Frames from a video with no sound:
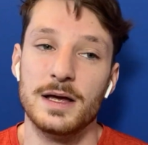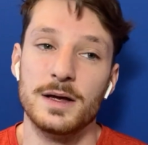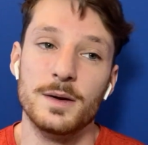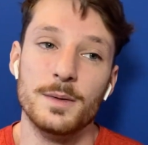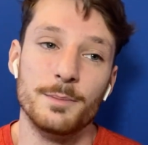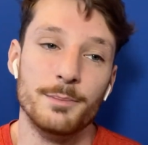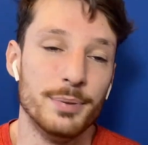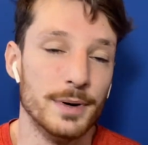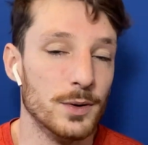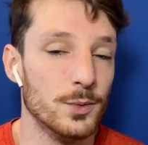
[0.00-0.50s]

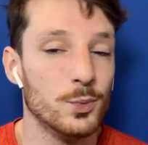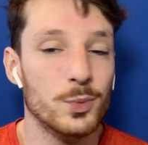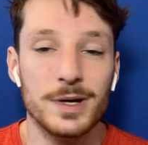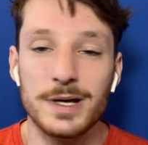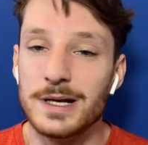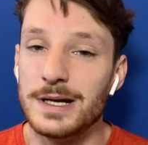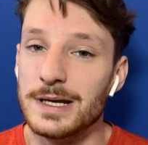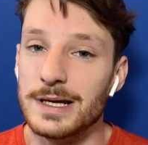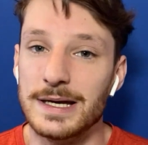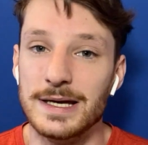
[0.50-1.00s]
But
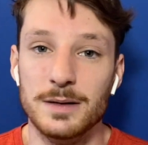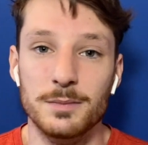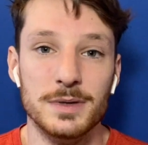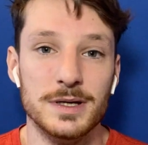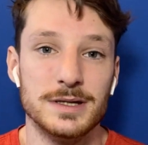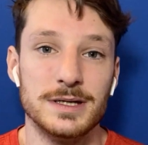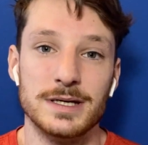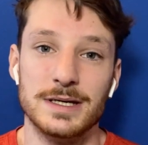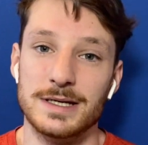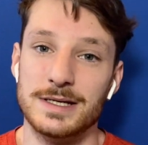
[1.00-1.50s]
we need
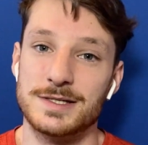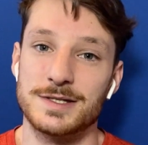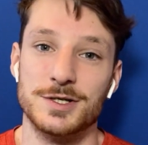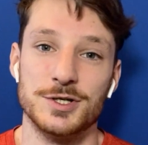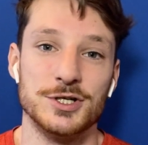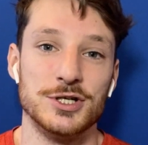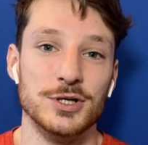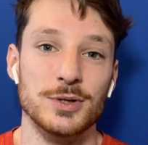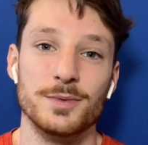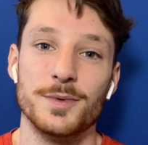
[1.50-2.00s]
Matisse to
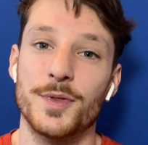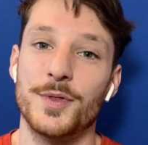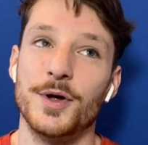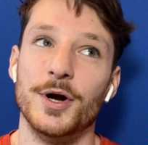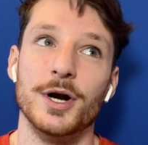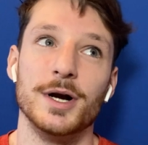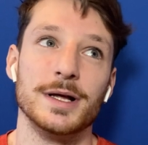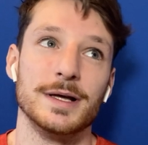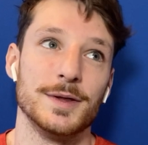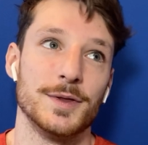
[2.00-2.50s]
shoot
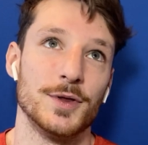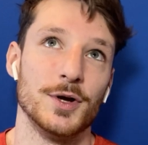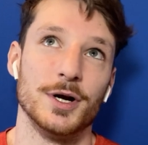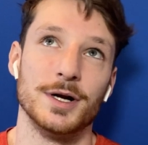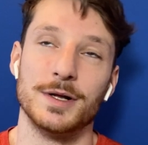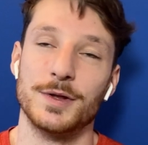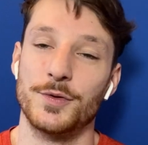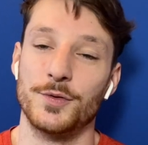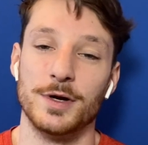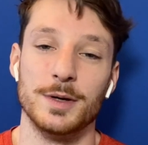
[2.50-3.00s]

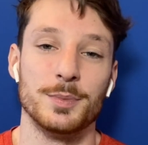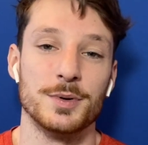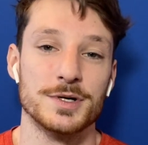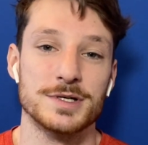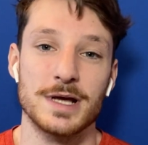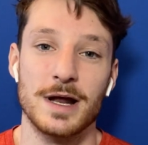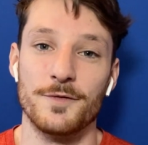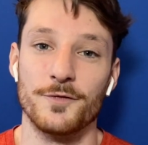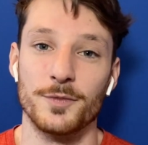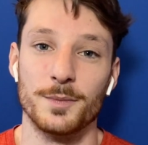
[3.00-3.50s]

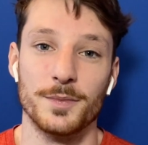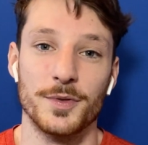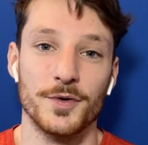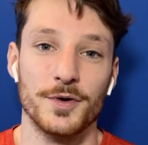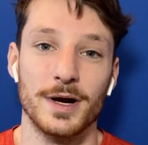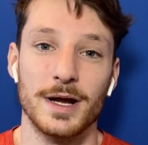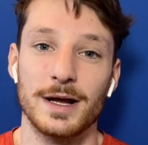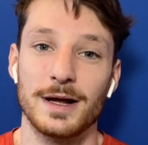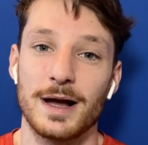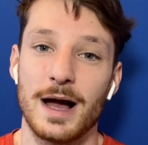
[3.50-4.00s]
33% from
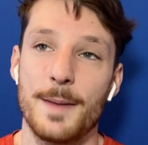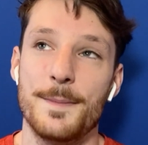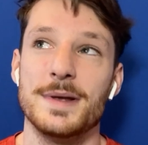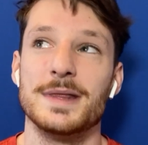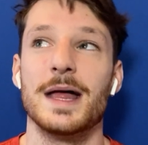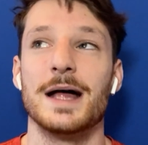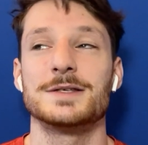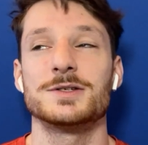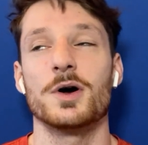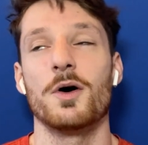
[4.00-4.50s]
3. I
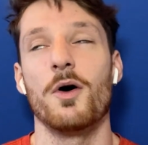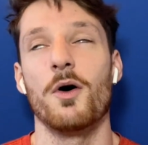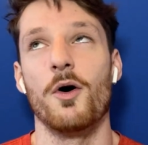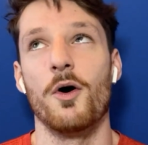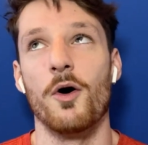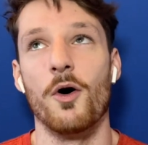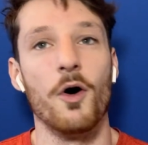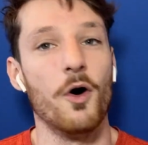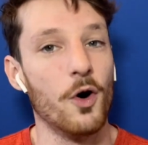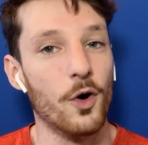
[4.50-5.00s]
mean, that's
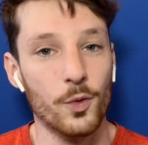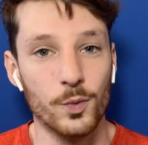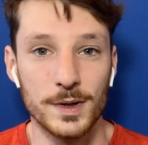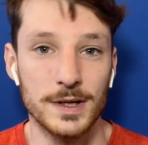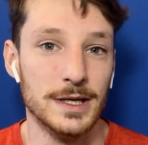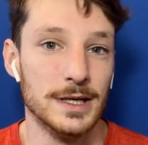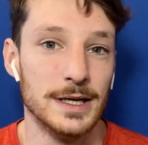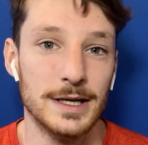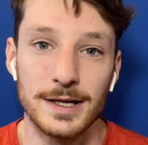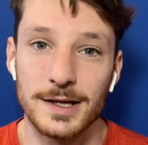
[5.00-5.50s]
all
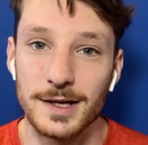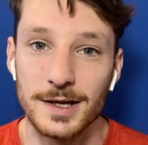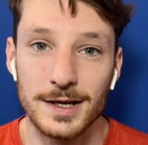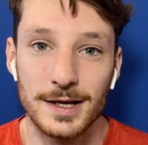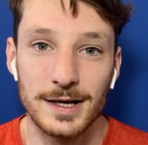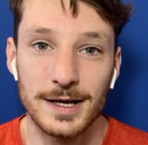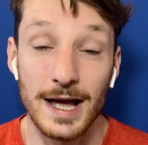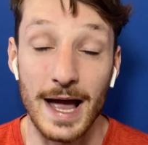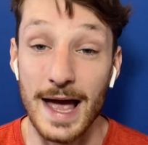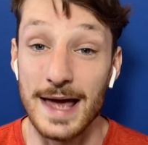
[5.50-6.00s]
we need.
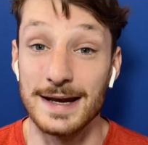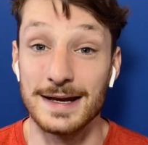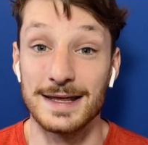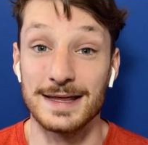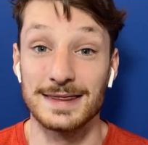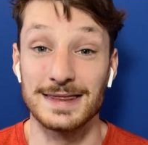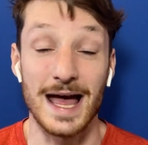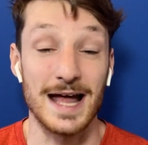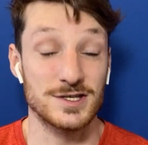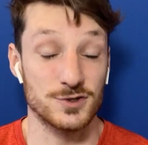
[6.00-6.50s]
And
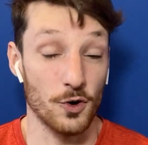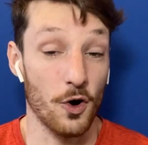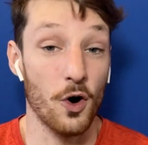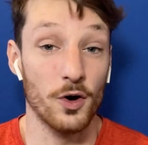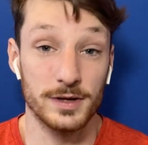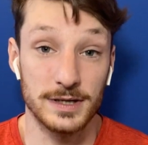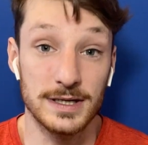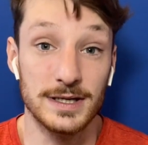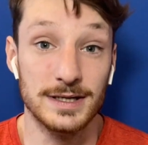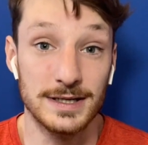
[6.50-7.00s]
that's
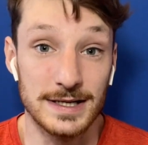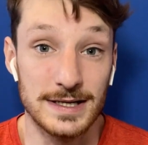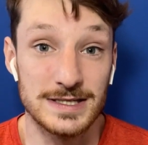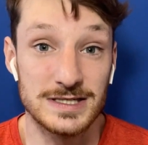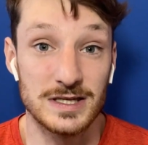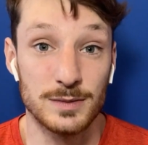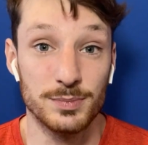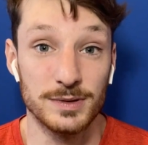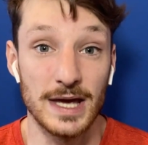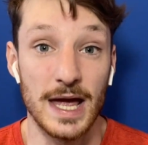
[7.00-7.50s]
all he
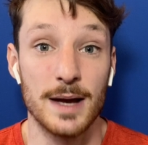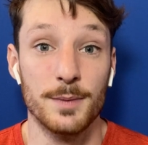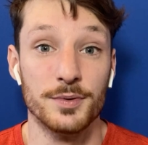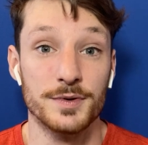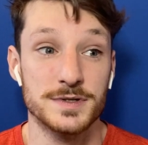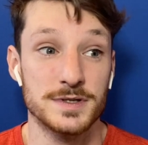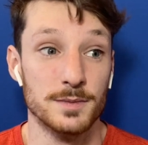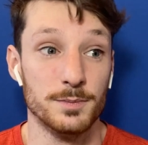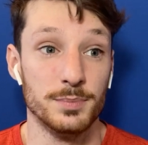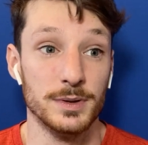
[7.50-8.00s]
needs to be
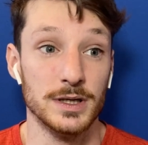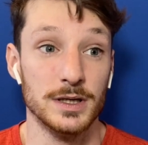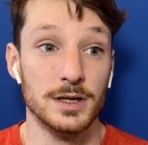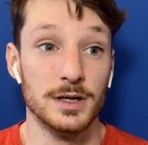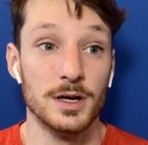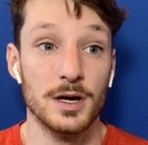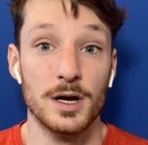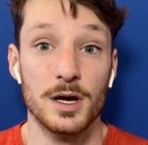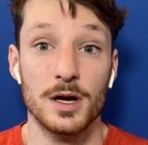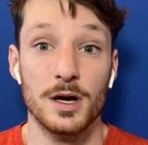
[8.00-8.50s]
able to
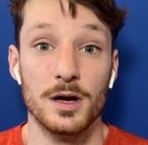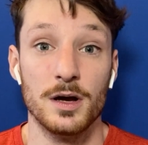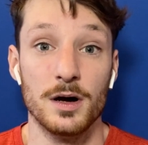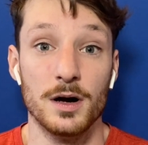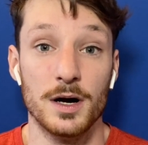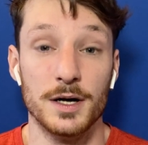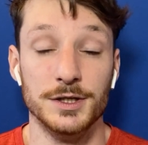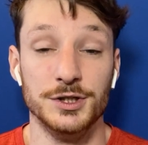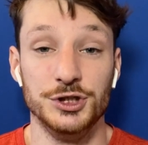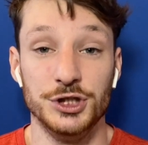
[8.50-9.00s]
be
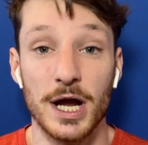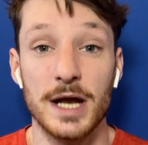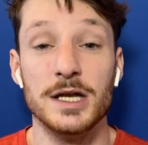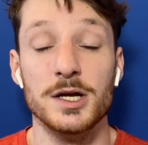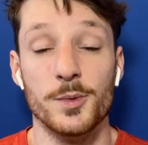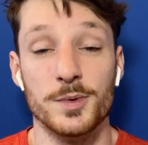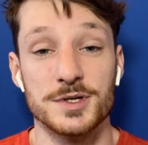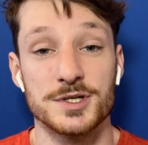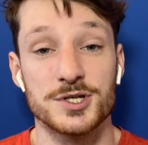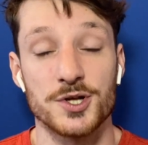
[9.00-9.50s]
a
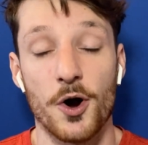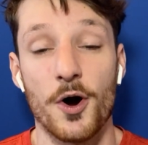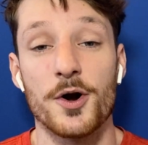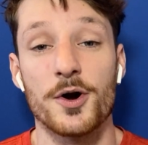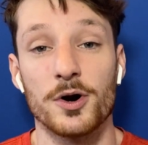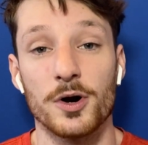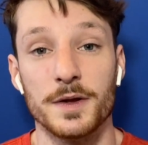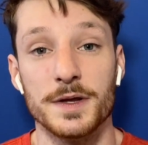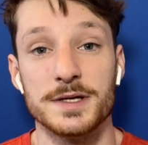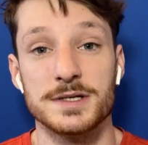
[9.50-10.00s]
genuine
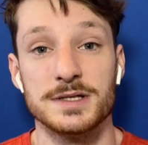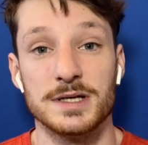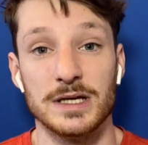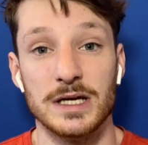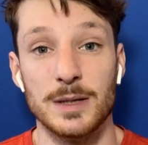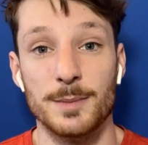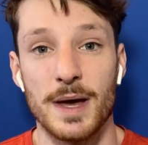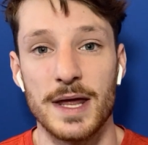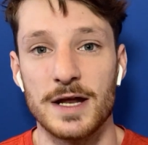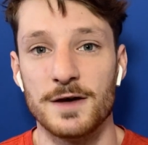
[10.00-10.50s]
starter on this
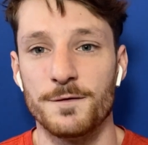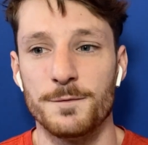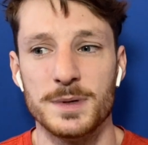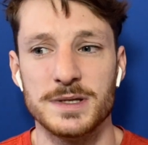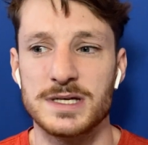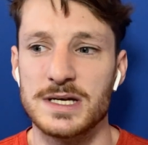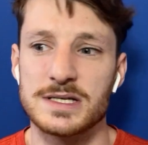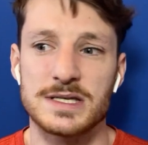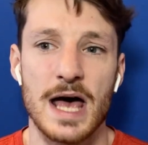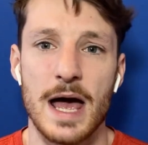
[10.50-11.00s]
team. And if
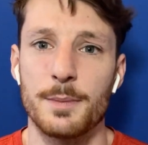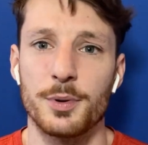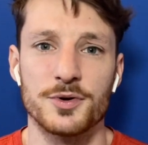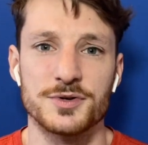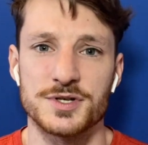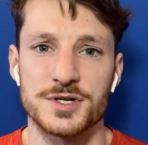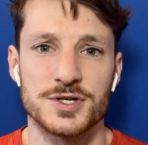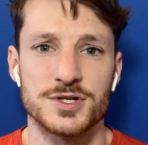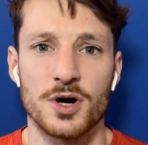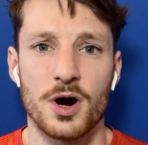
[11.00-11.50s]
Matisse Thybulle
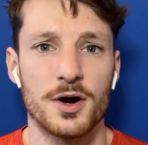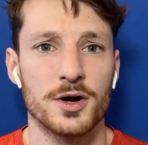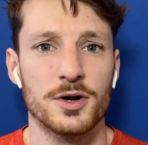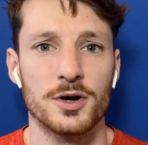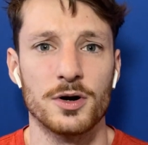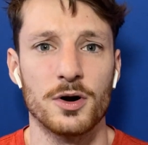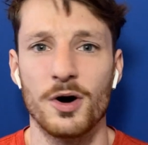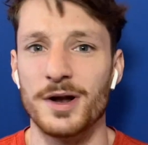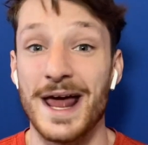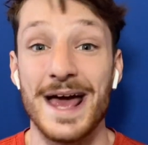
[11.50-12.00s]
is a
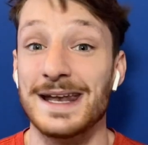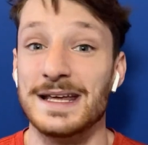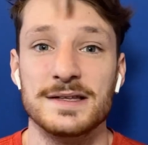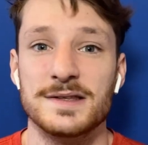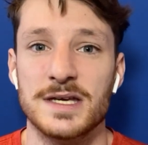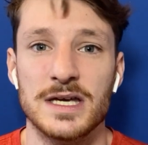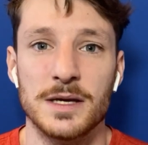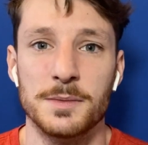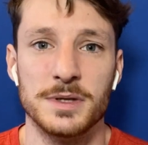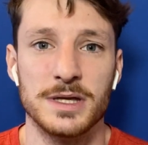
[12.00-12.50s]
starter on any
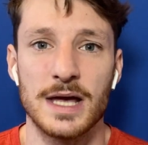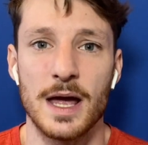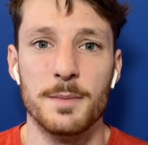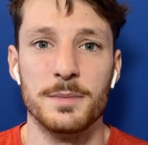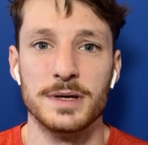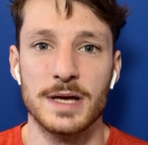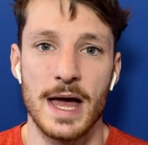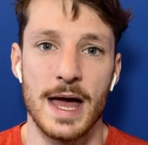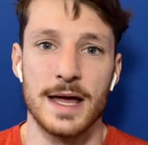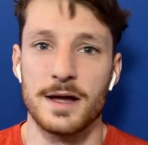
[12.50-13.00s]
team in the
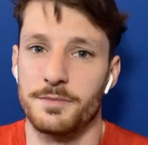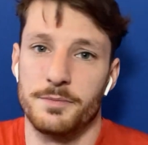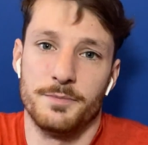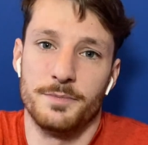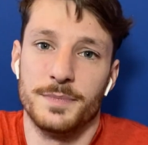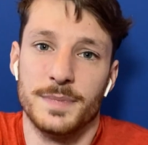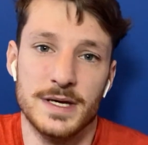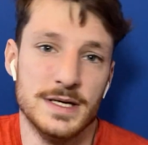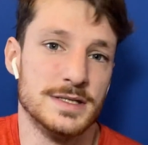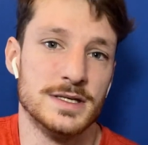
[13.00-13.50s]
NBA,
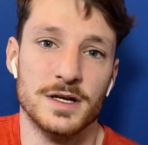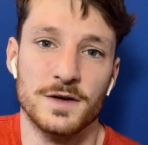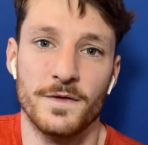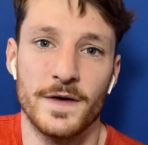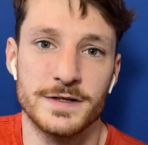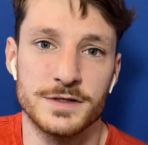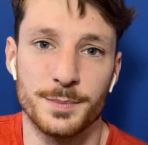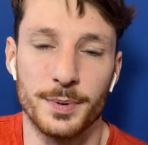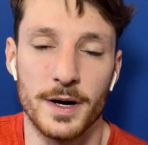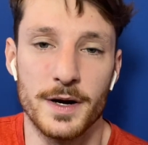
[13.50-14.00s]
he's the
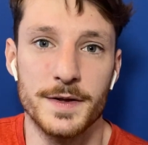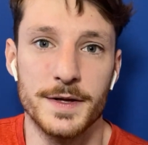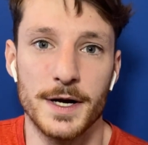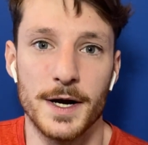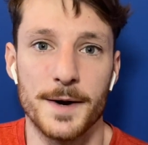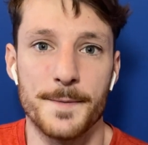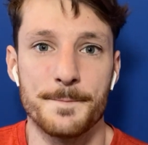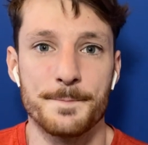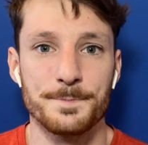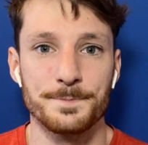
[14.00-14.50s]
Defensive Player of the
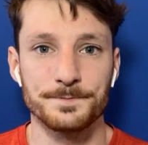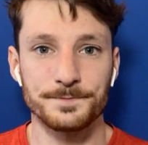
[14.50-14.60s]
Year.